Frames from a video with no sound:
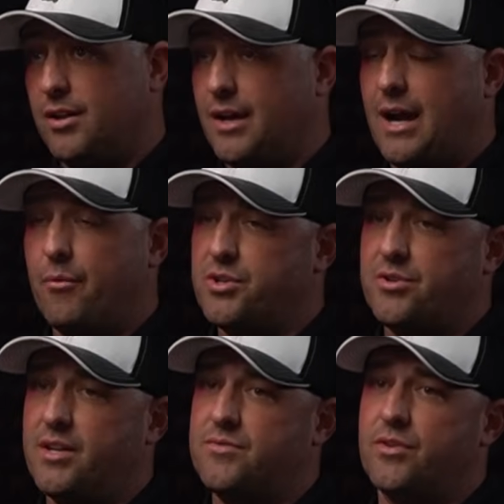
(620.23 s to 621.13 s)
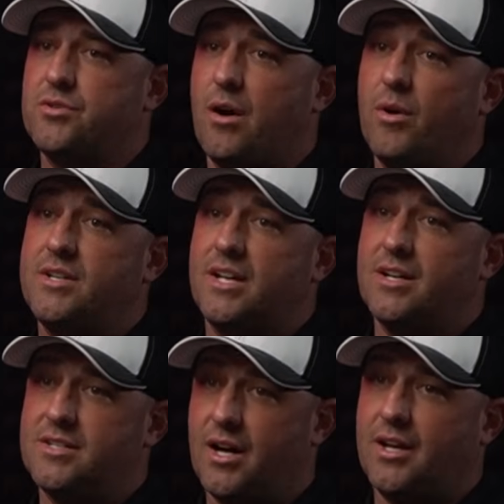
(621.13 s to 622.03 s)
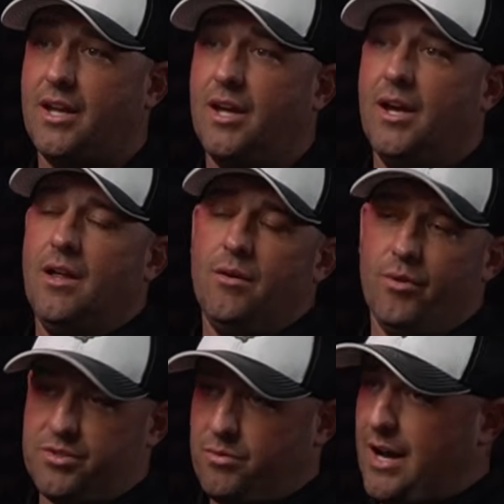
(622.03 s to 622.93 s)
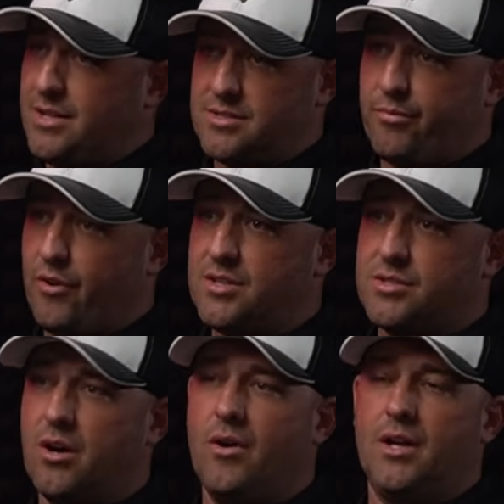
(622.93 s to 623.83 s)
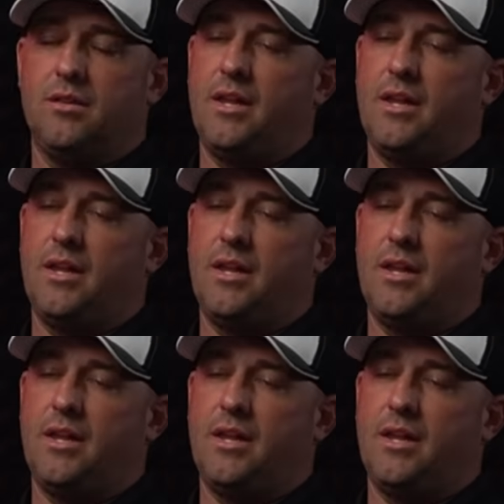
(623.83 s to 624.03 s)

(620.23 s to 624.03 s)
Like, I want to transfer. So I went to Kentucky, which is where I had some friends going.